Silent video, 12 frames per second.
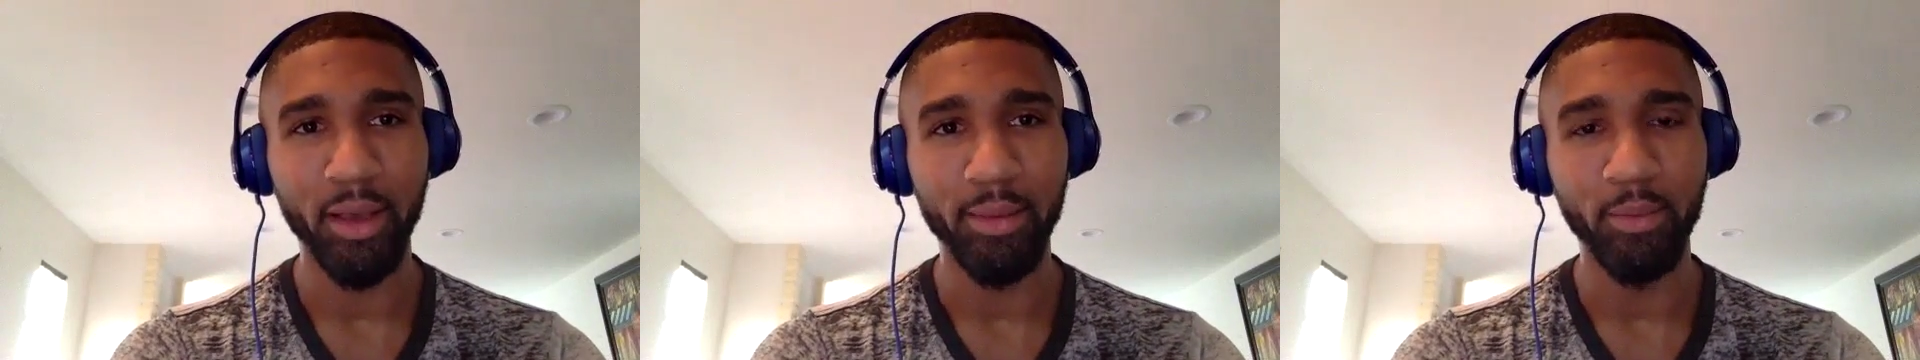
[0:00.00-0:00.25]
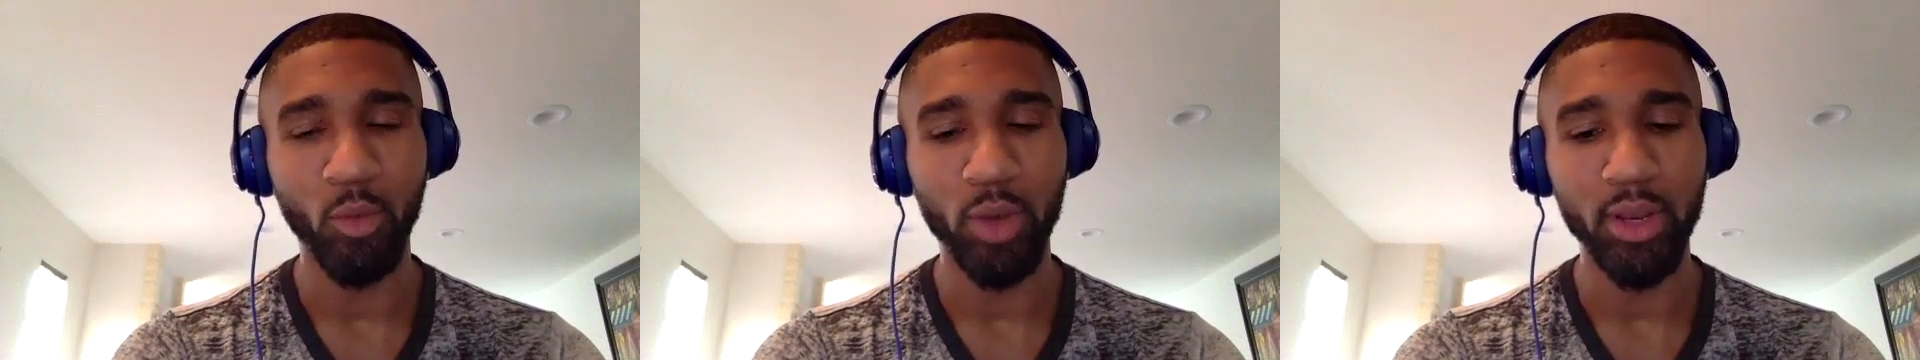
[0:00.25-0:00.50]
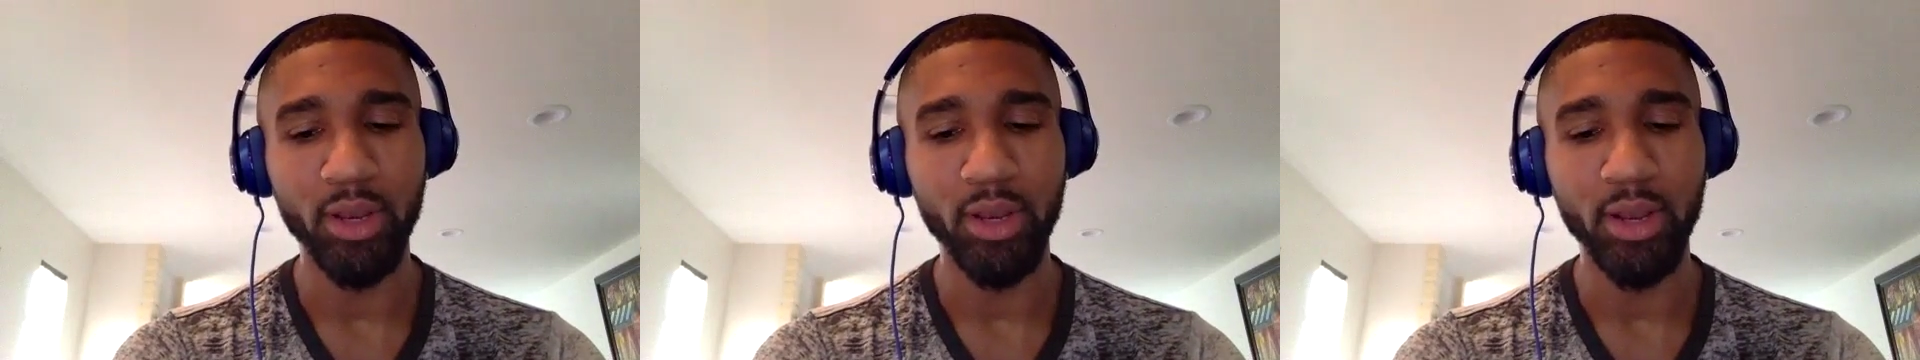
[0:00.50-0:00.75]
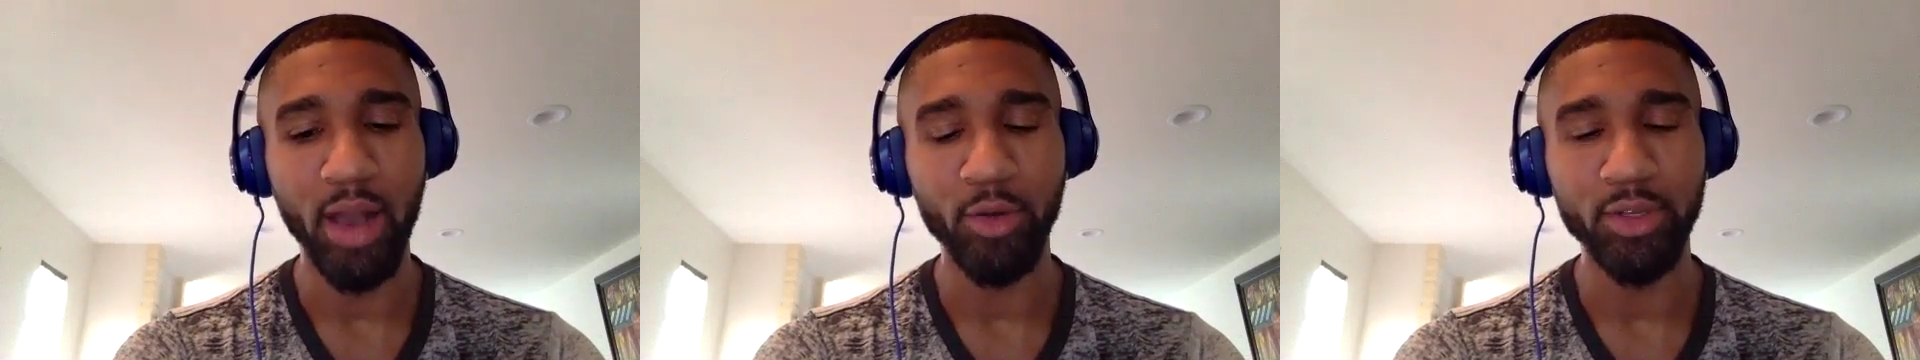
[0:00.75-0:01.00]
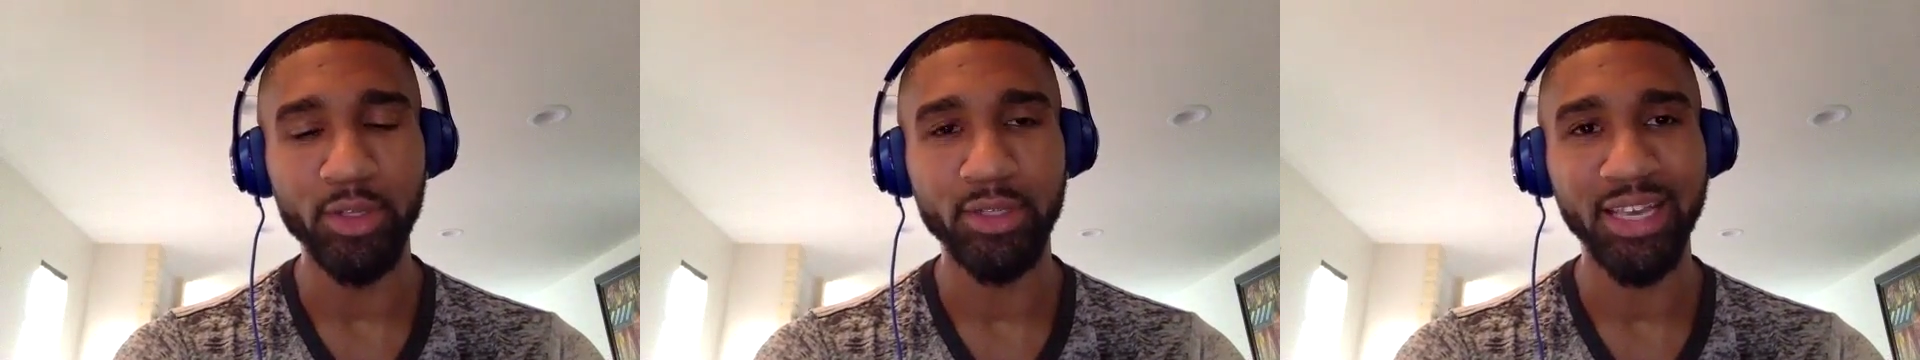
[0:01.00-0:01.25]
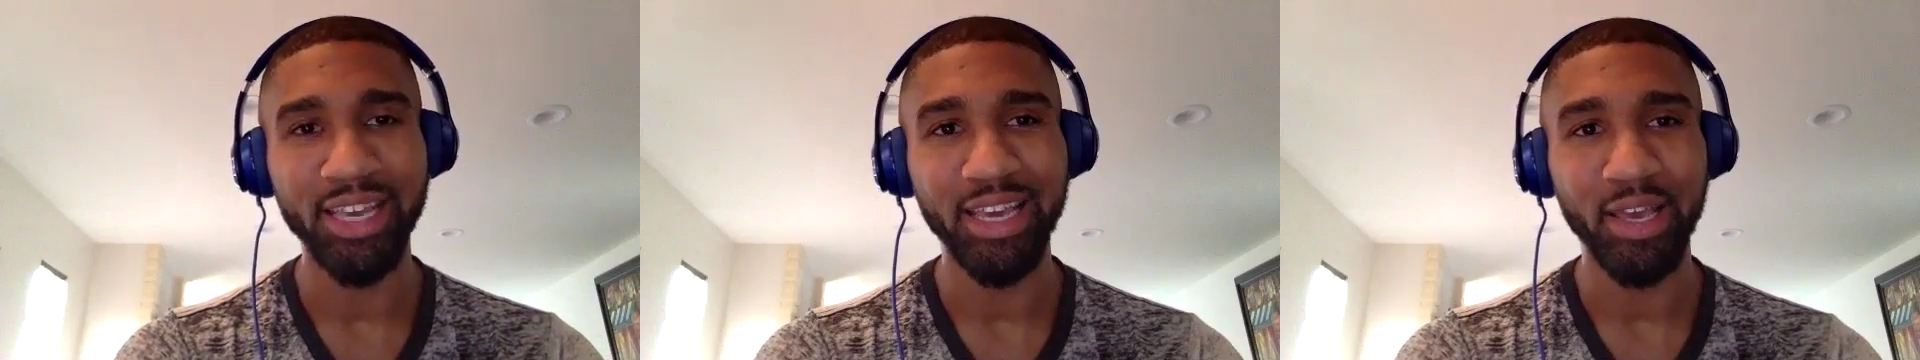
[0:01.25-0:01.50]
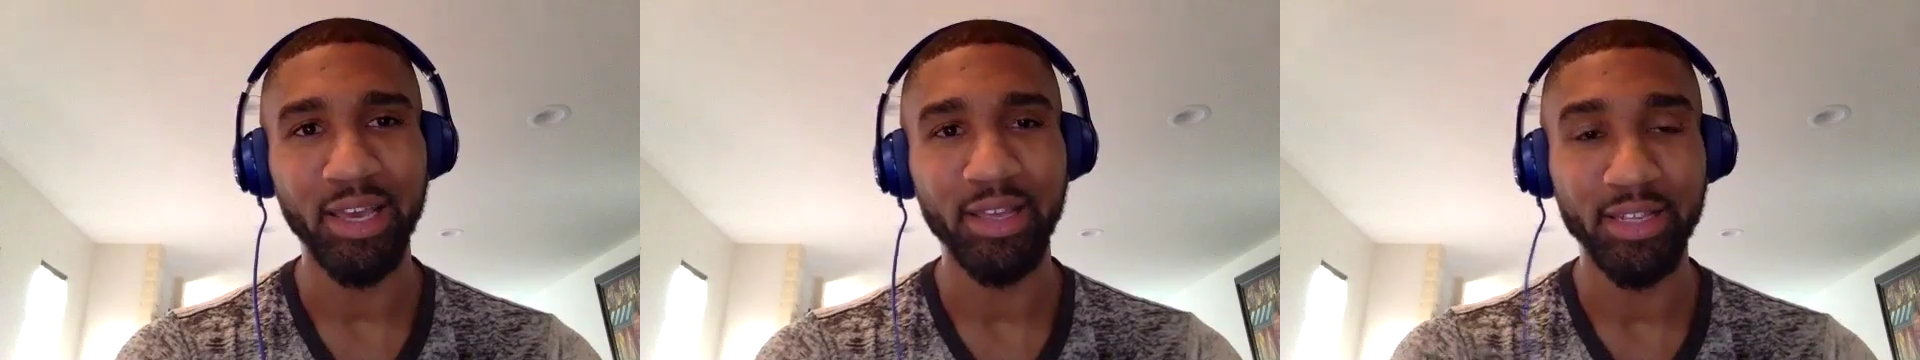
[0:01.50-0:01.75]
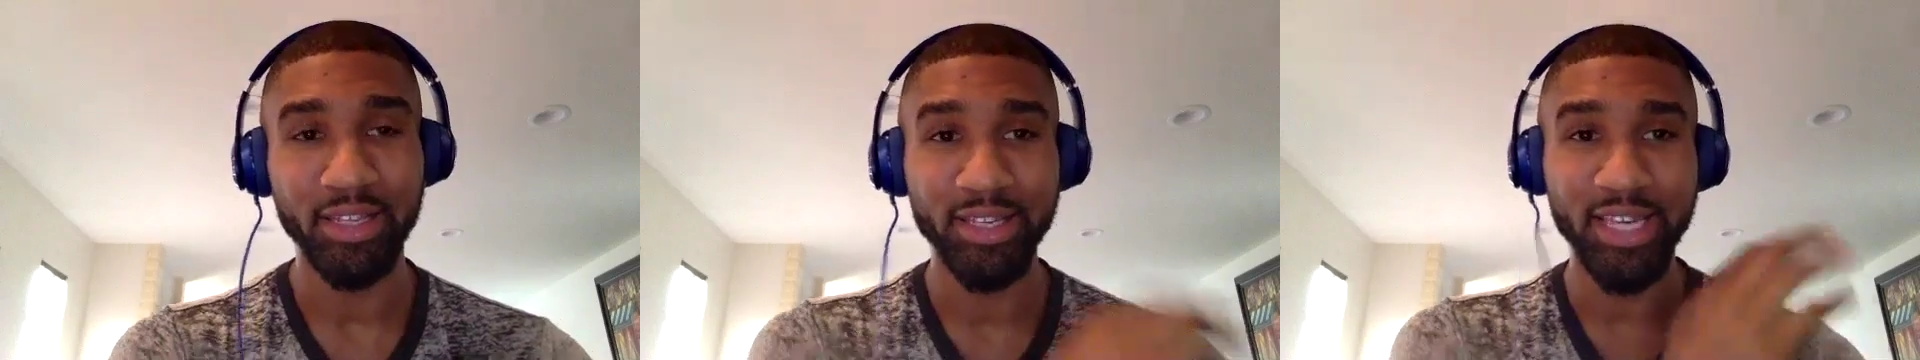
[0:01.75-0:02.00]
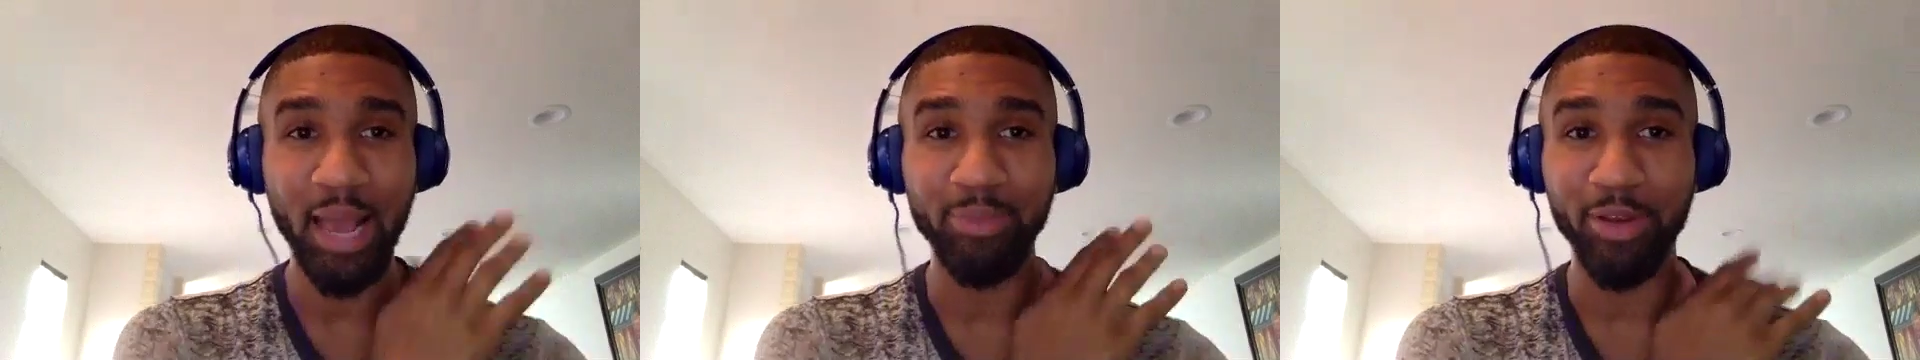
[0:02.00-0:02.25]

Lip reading: when I was tapped